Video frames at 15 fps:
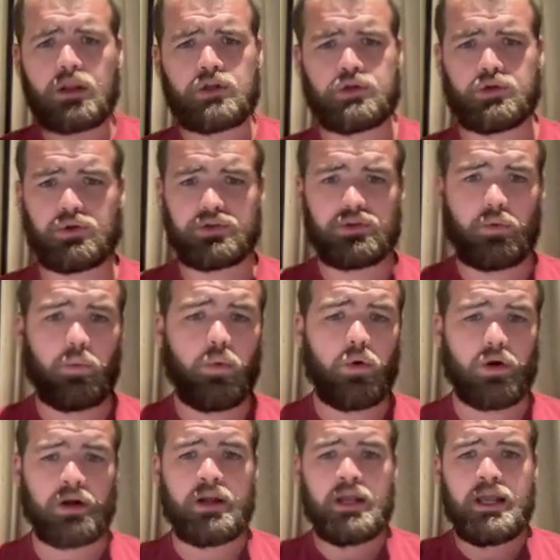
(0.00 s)
during the
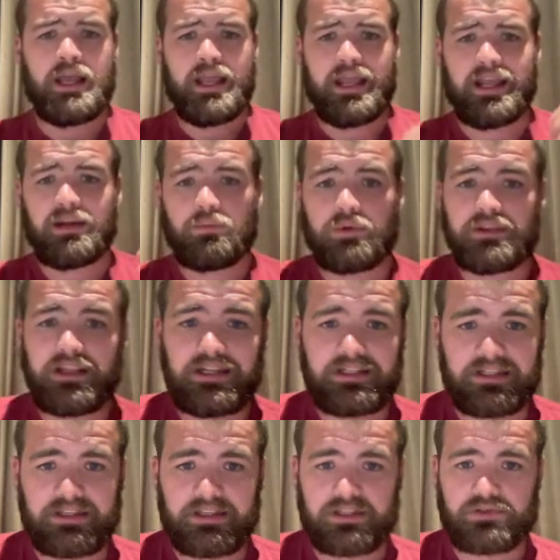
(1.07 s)
war. And when they
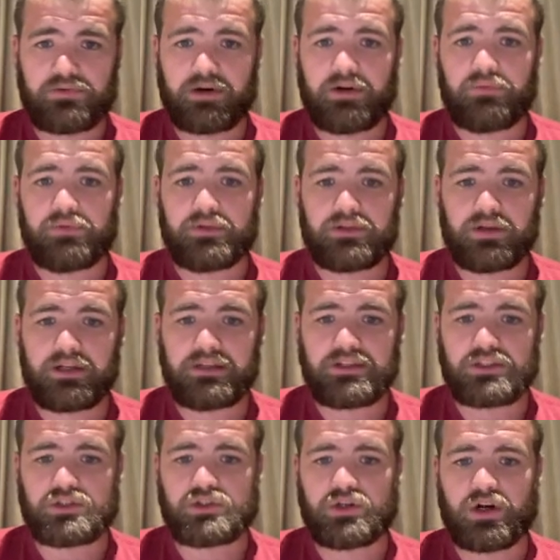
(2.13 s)
did this, right, if we look at
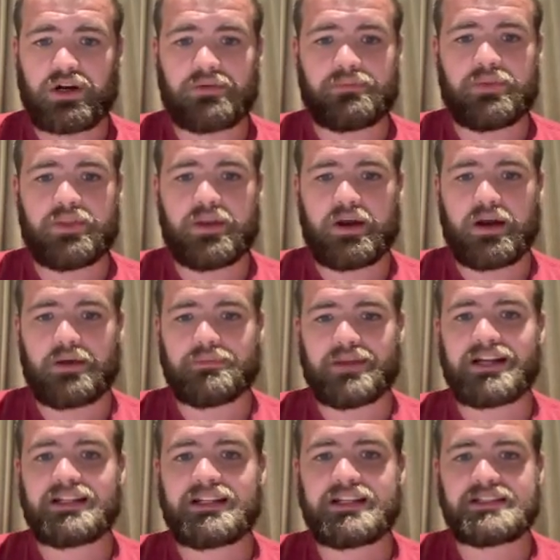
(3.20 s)
this chart, um,
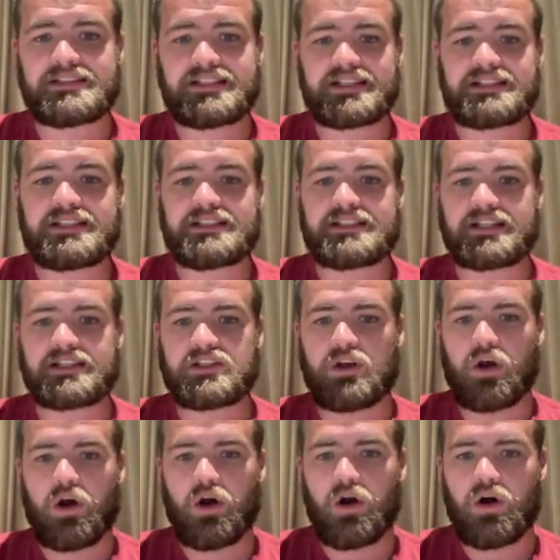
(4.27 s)
nineteen sixty-six
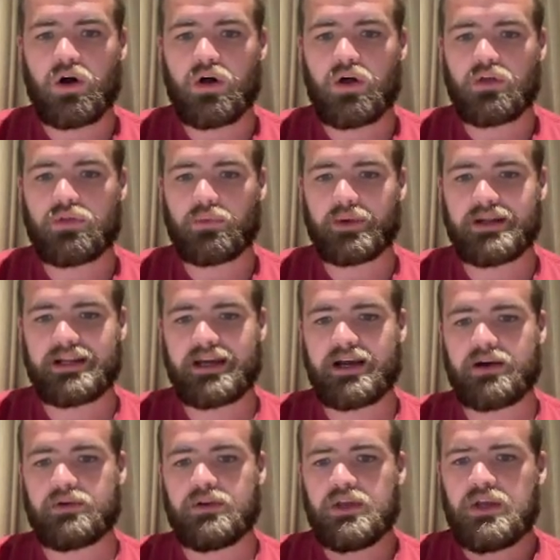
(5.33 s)
all the way
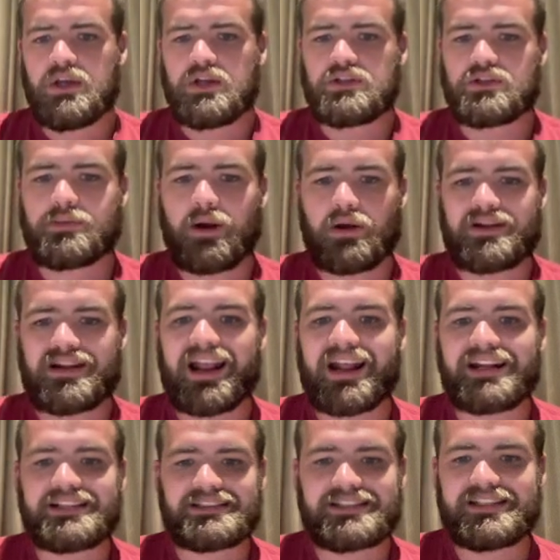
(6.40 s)
down to about
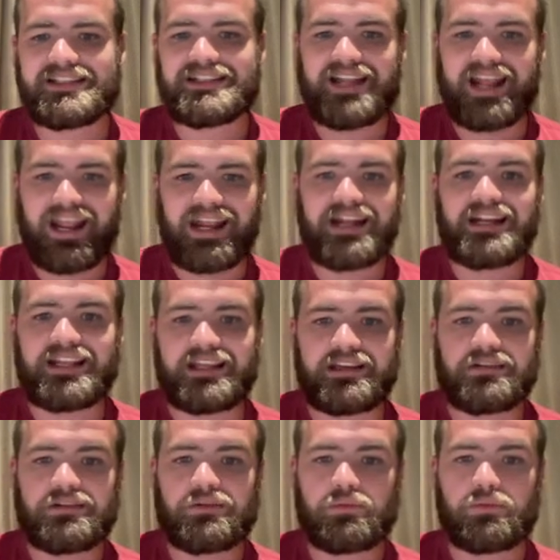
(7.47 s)
nineteen
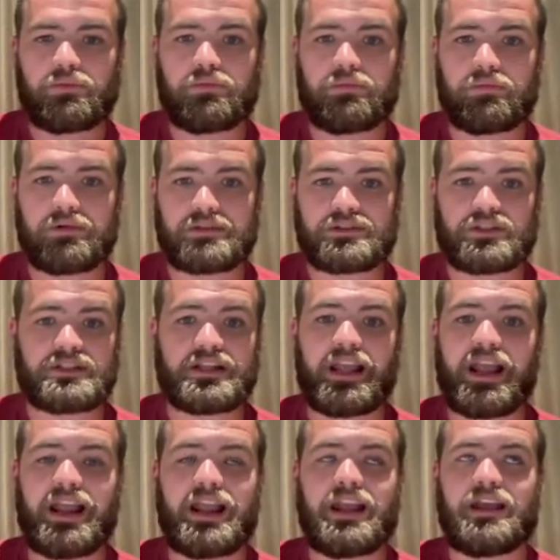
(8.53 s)
eighty was just
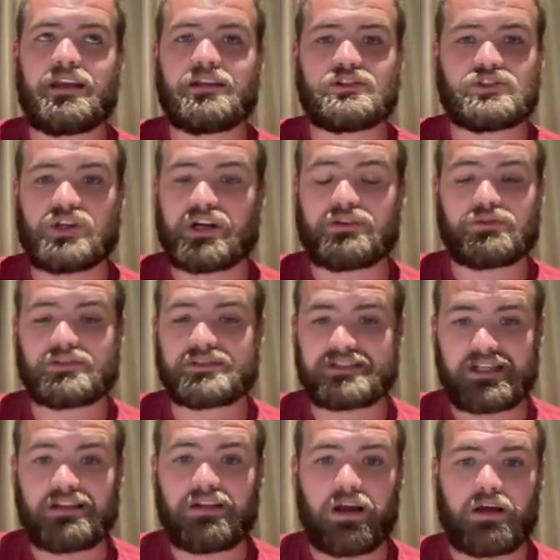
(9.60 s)
a general
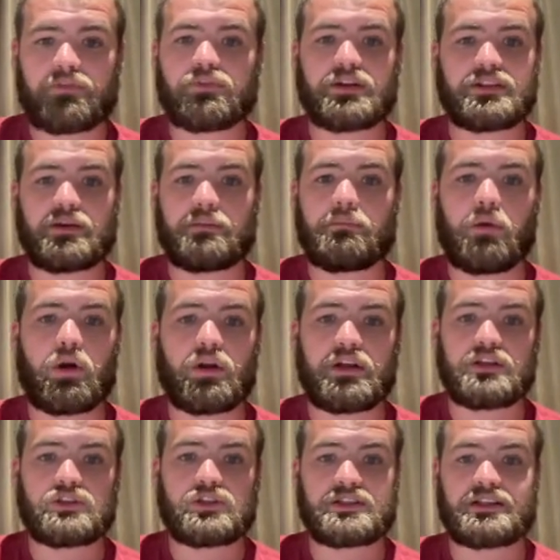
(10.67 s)
sell-off, right? The
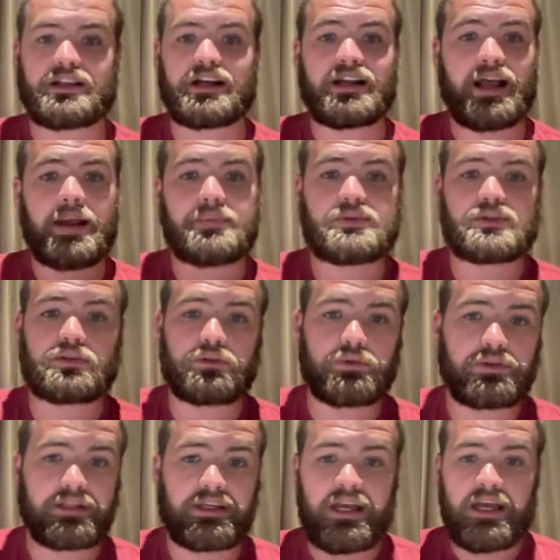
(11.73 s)
market just got
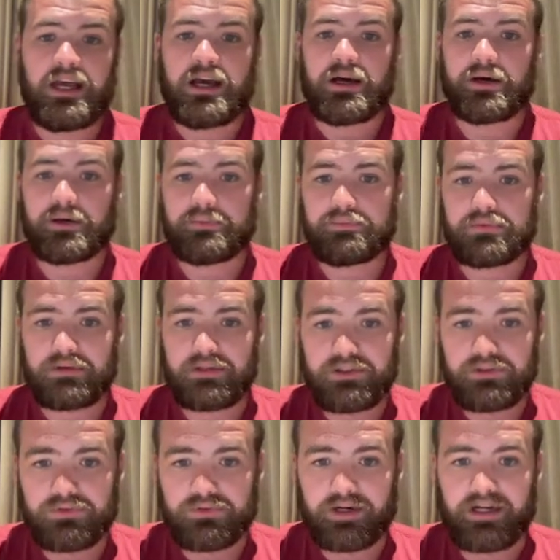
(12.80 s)
absolutely
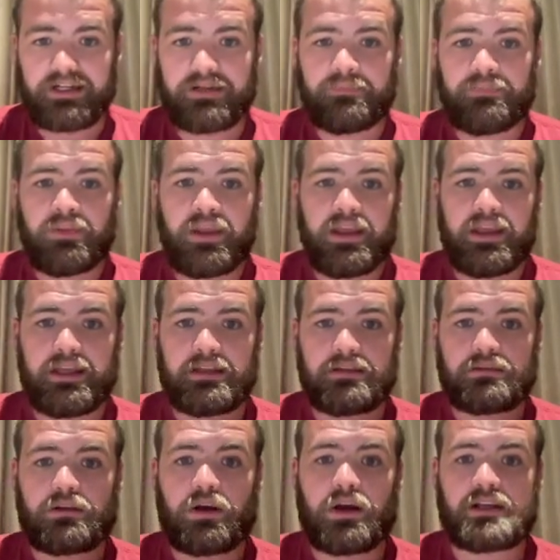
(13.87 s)
obliterated.
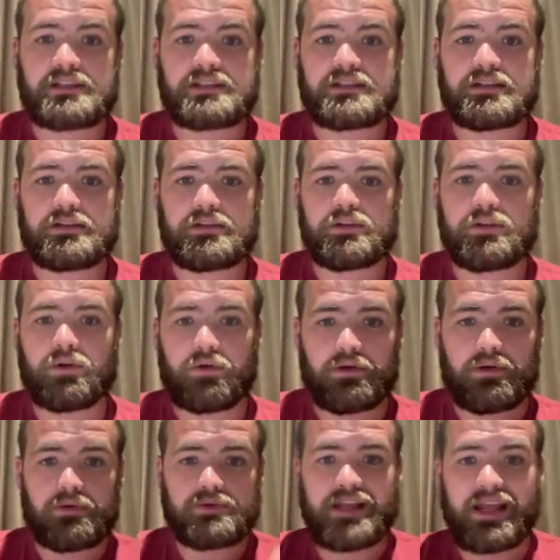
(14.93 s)
It lost, you know,
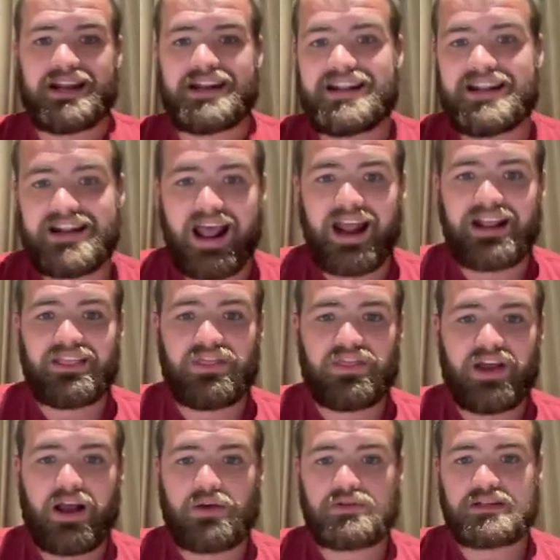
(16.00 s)
it was at nine
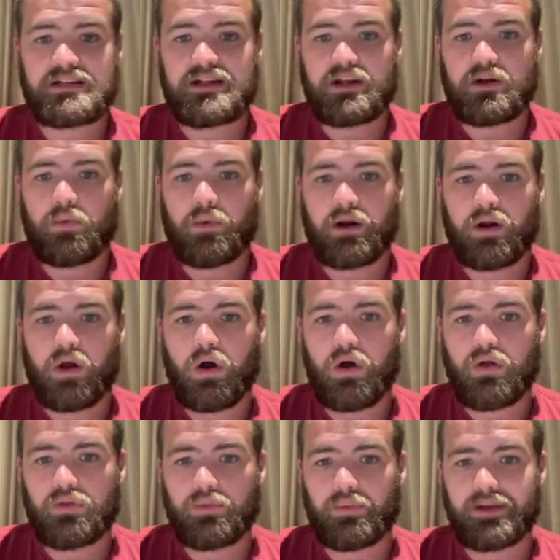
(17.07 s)
thousand and went
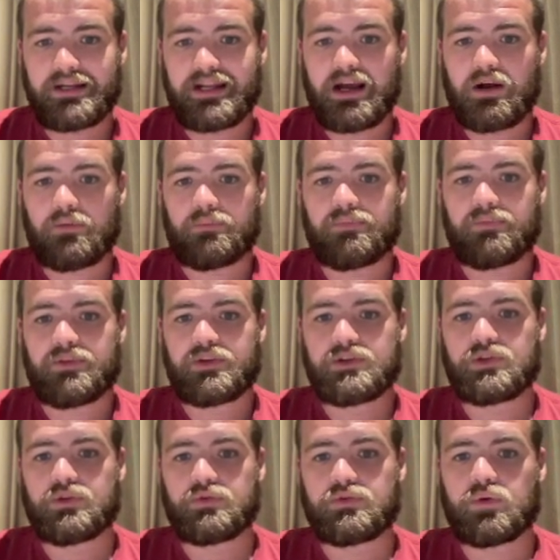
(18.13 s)
all the way down
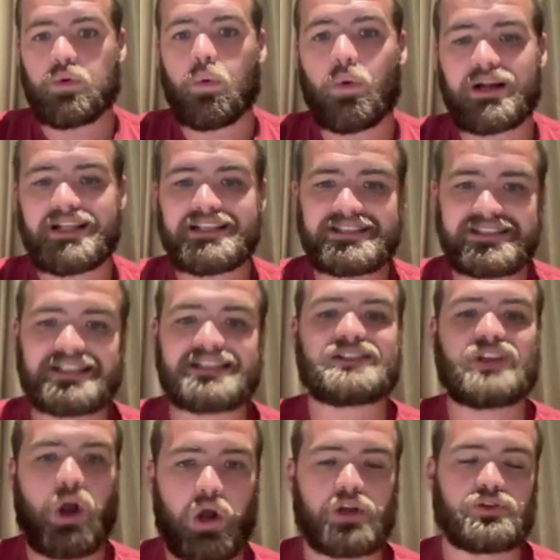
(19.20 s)
to
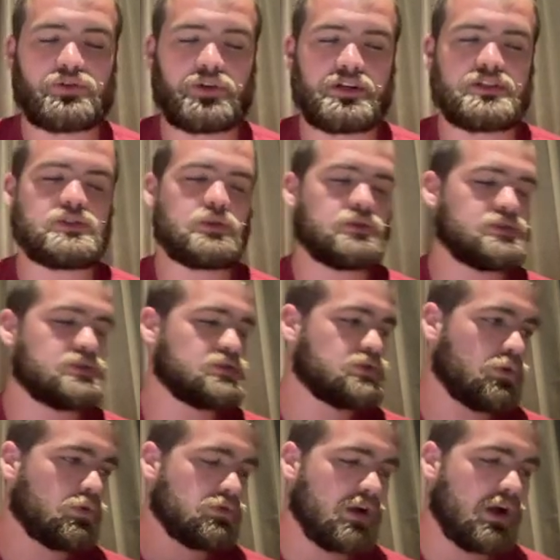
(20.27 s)
twenty-six hundred. So it
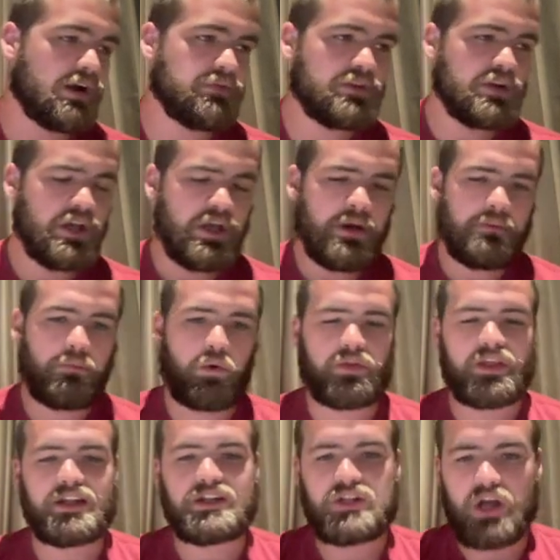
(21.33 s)
sold off more
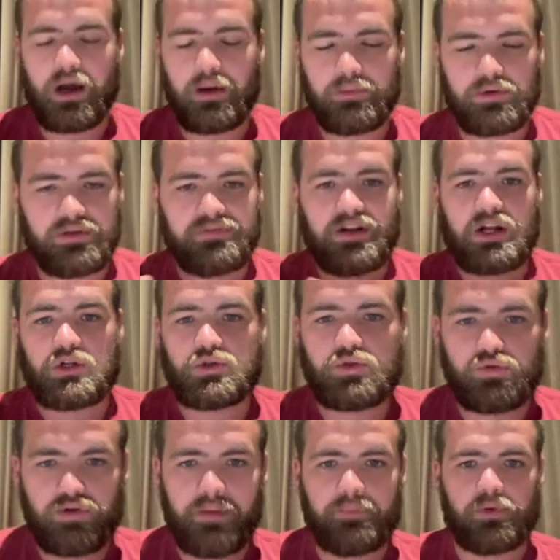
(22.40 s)
than double, if
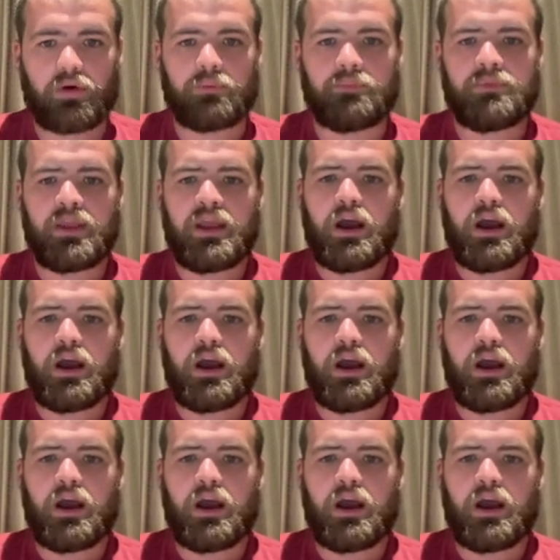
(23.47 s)
triple.